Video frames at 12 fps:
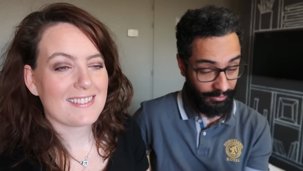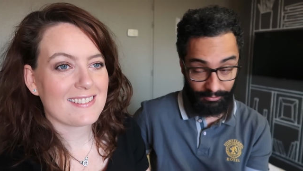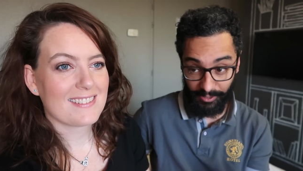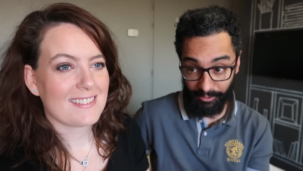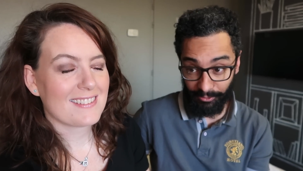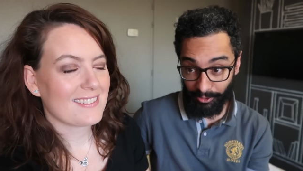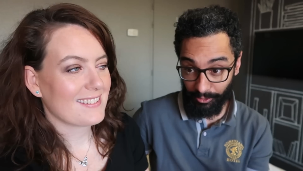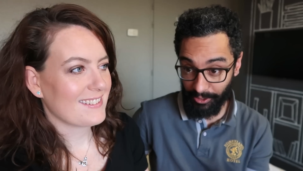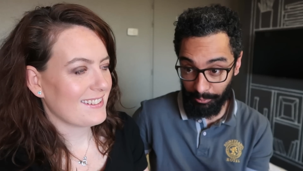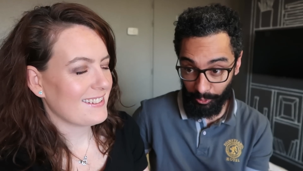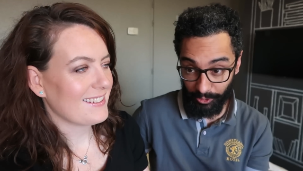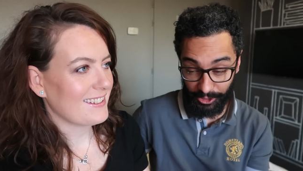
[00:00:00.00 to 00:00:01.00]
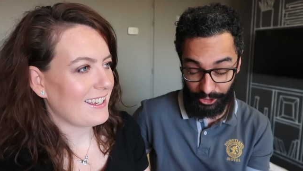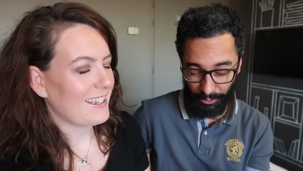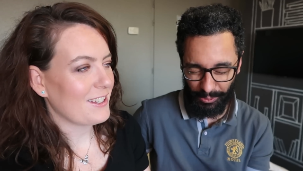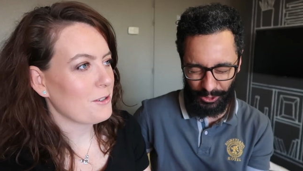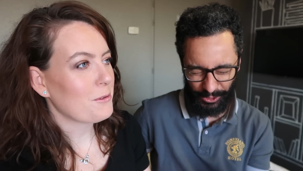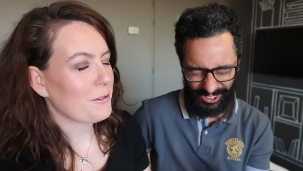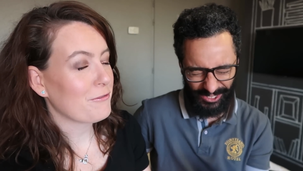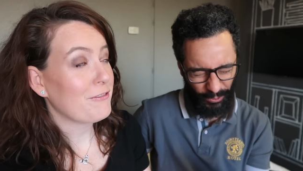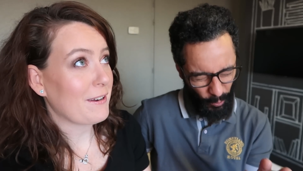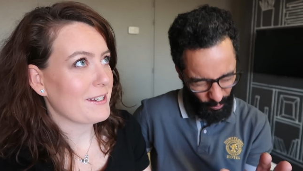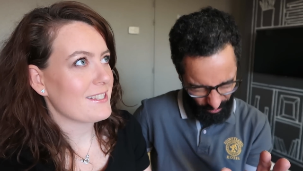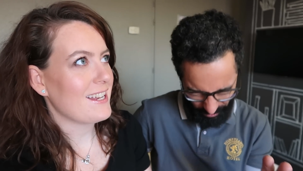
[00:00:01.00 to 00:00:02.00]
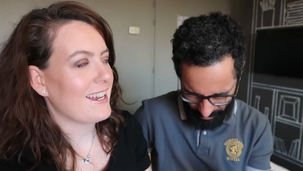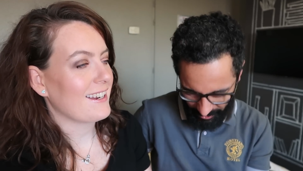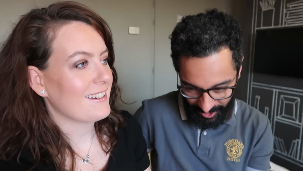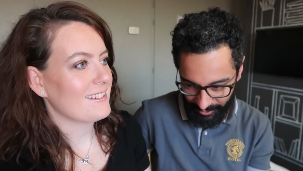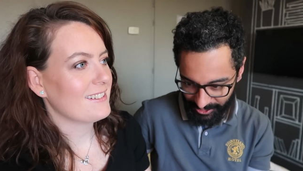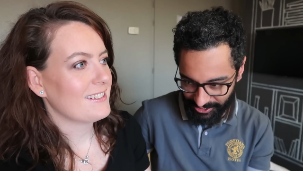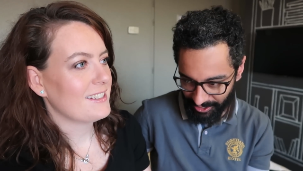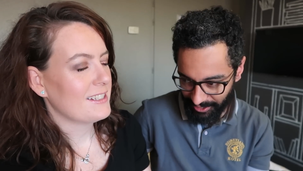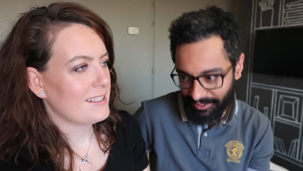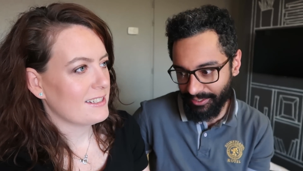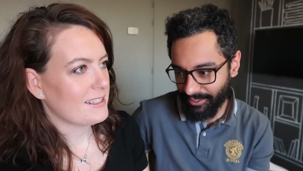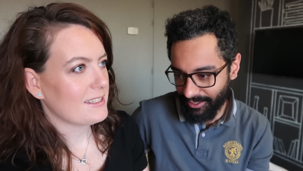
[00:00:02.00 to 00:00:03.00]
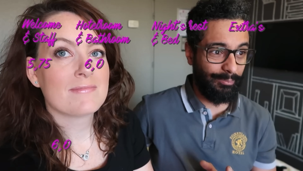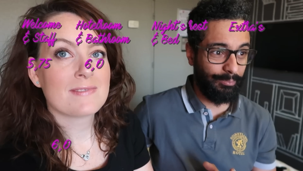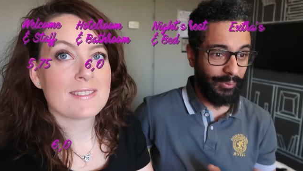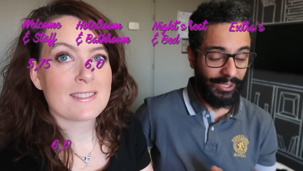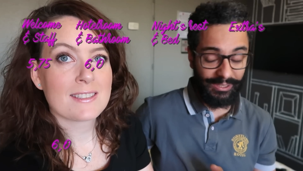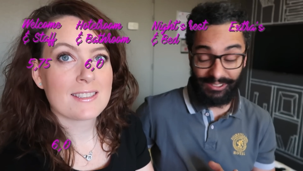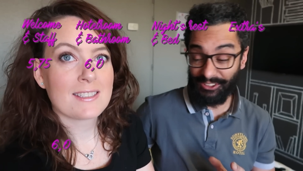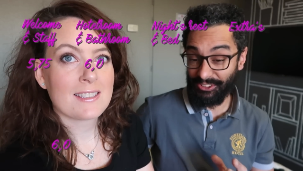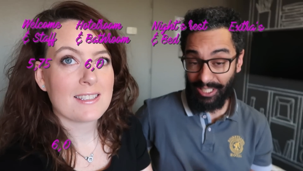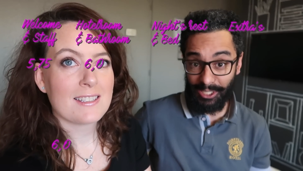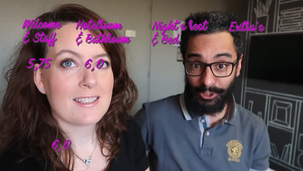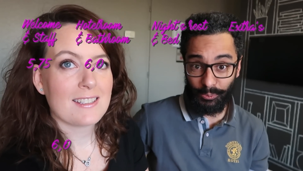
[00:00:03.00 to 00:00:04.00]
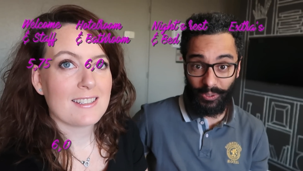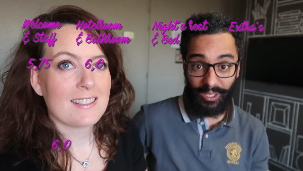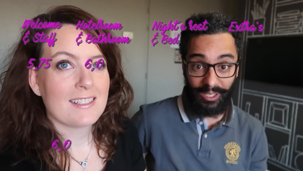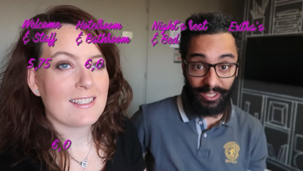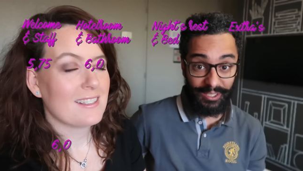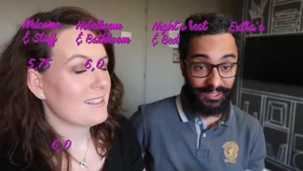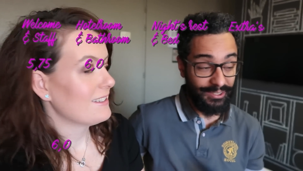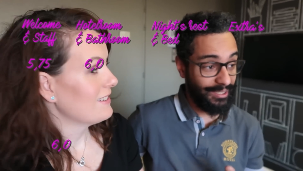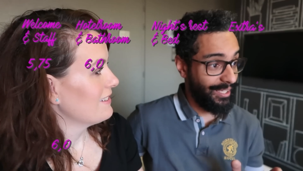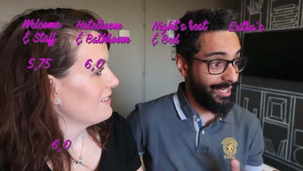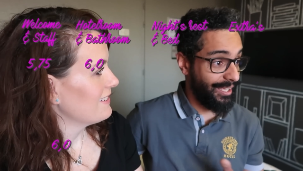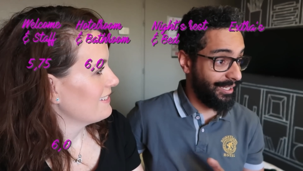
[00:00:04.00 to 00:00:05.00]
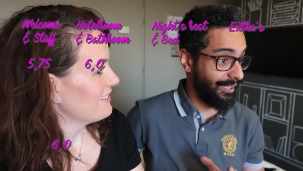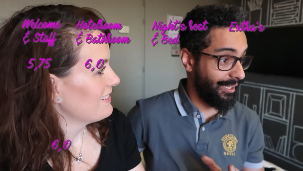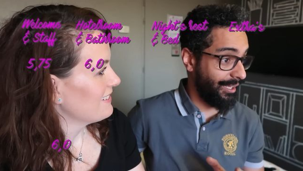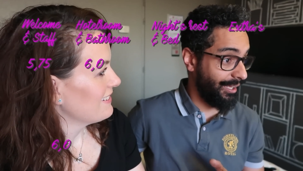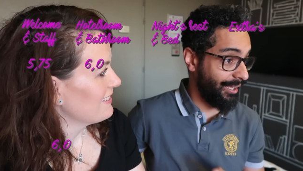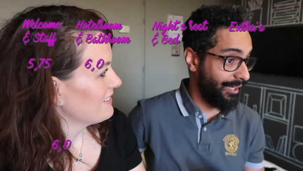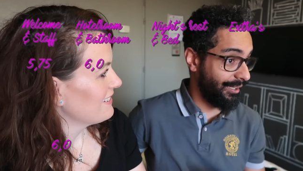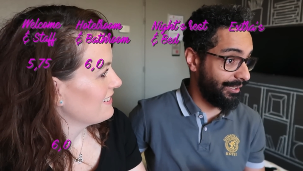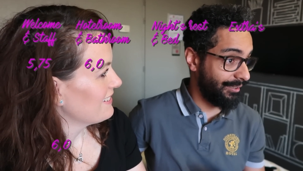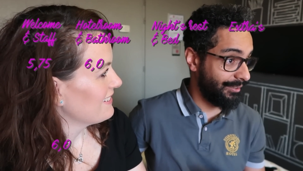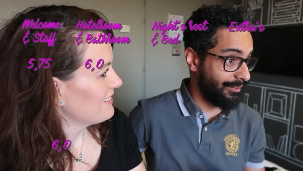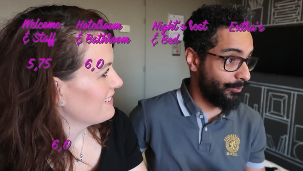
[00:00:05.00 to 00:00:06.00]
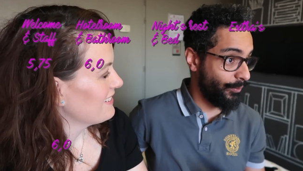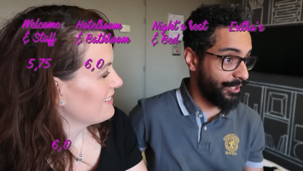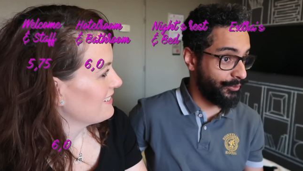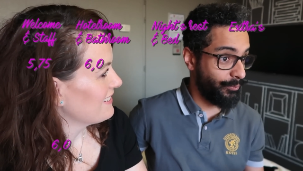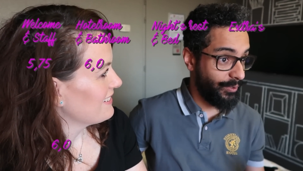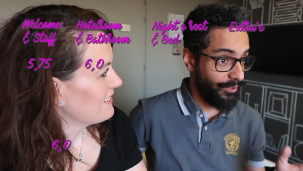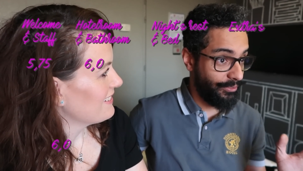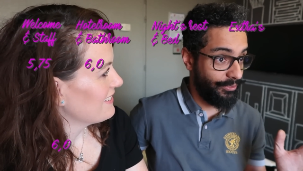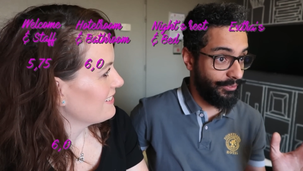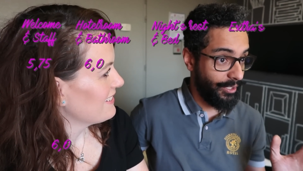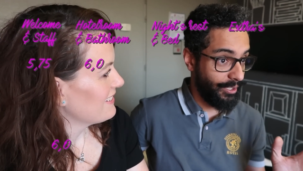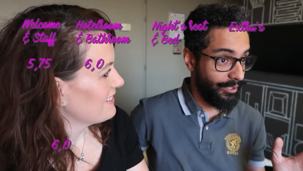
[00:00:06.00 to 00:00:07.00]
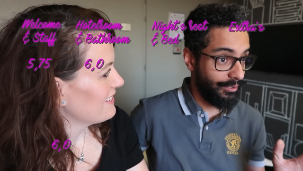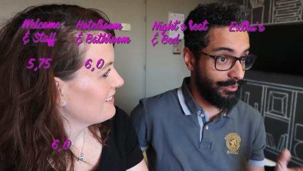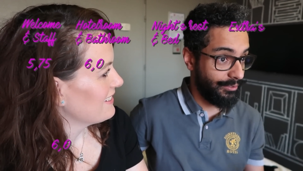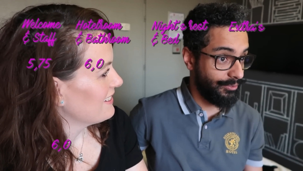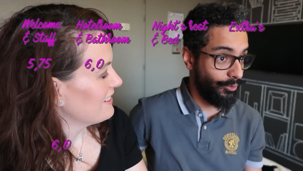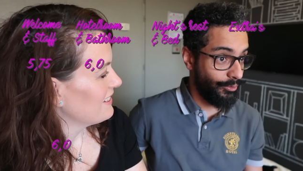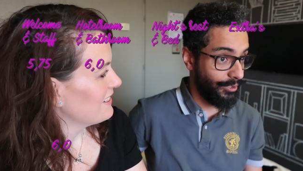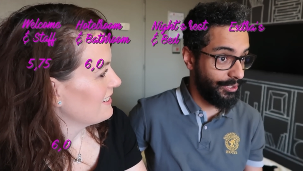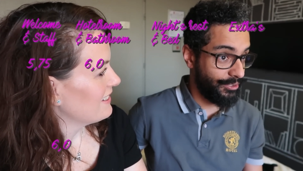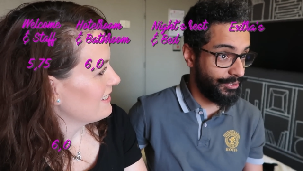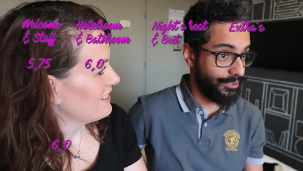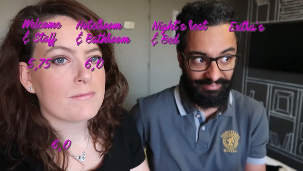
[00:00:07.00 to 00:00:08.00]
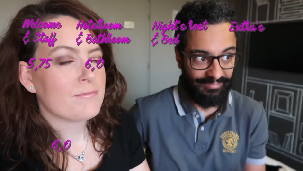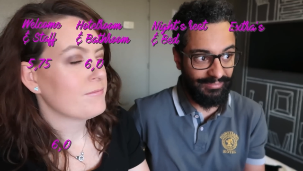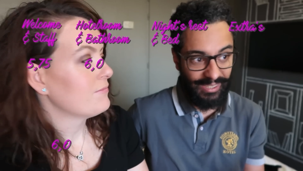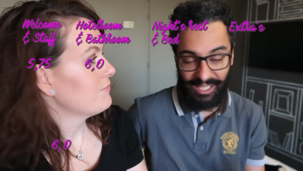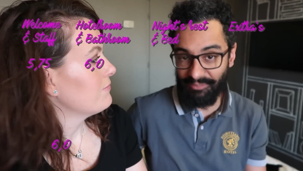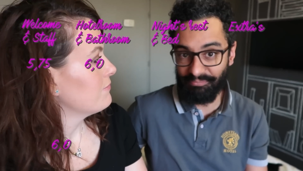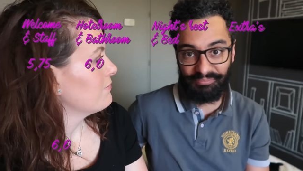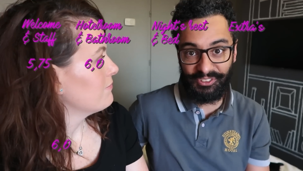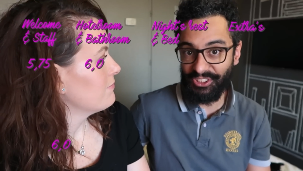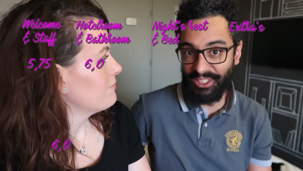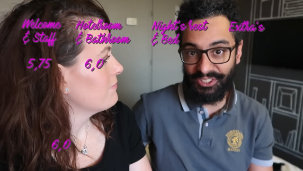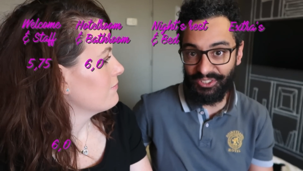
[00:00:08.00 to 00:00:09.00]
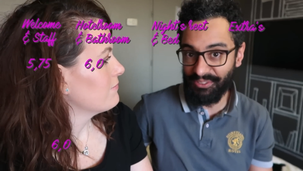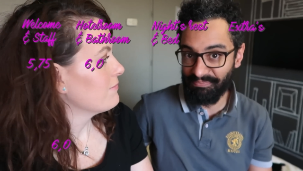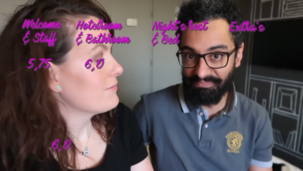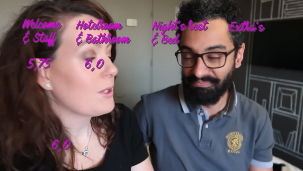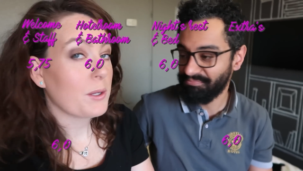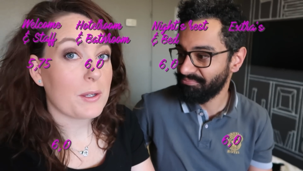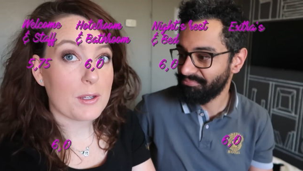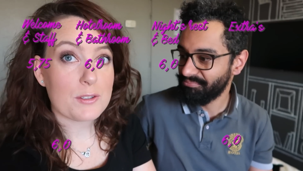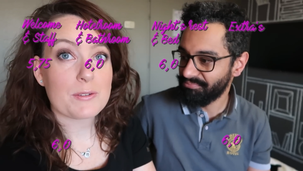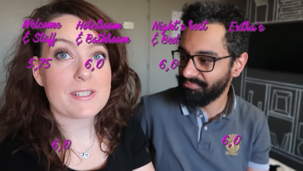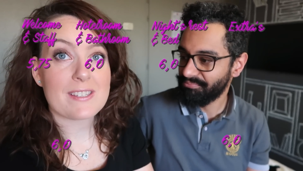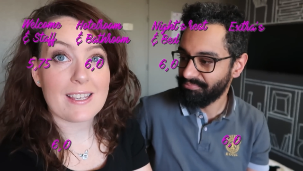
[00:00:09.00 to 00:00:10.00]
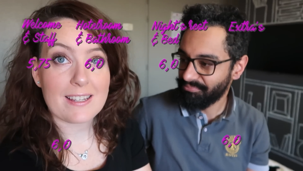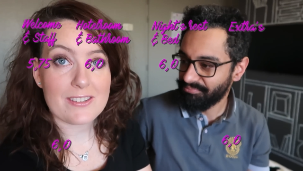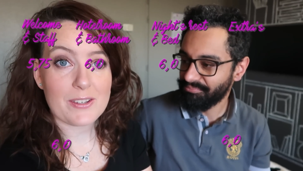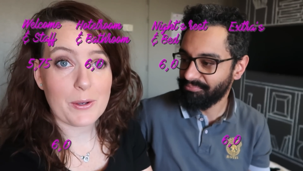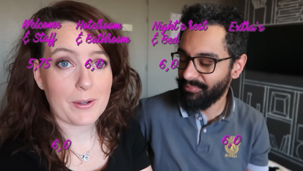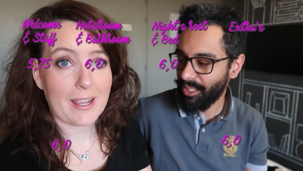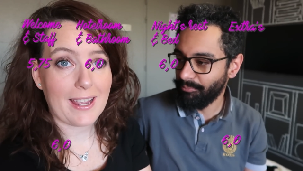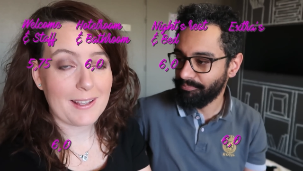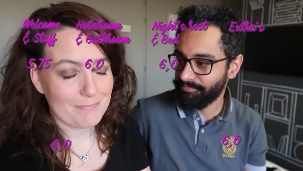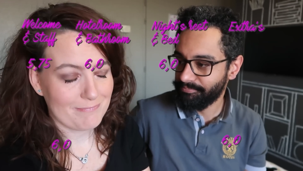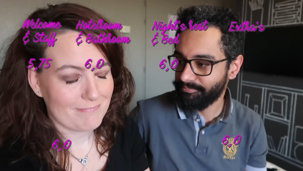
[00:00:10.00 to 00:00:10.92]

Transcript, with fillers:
Speaker 1: 5 o'clock in the morning. Yeah, so you were very tired. Very tired. But size-wise and, and the rest with the noise, yeah, 6. Also a 6, okay.